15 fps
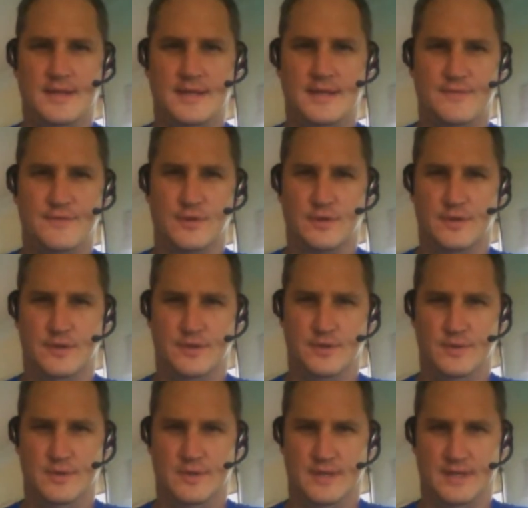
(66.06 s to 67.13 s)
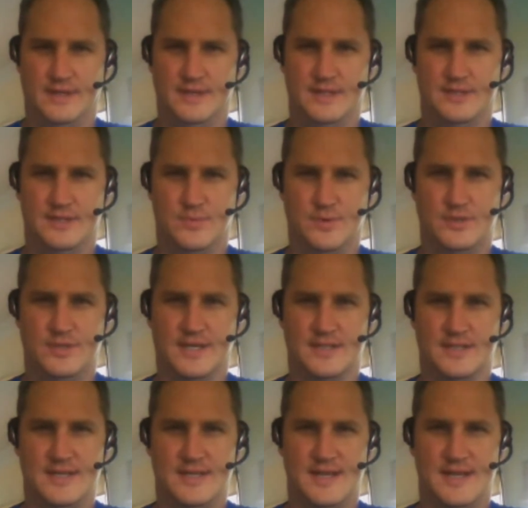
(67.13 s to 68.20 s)
if you're going to do it like this, where you take a
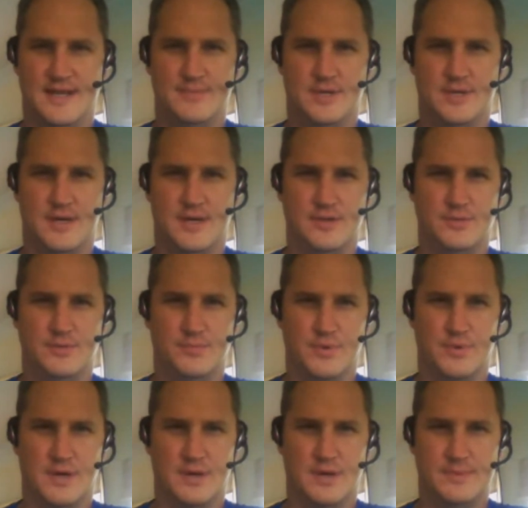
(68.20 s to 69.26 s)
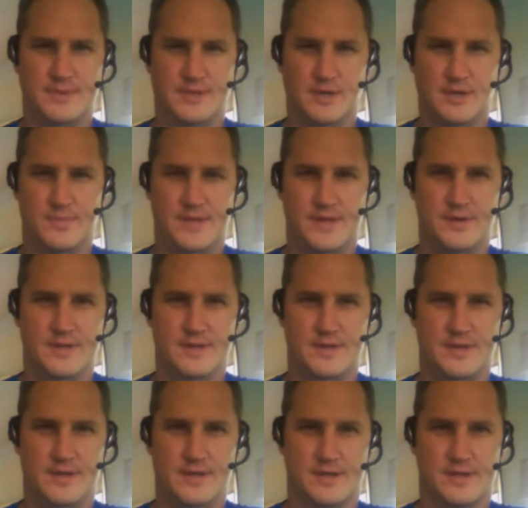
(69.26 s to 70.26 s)
snapshot, you probably go up there into the...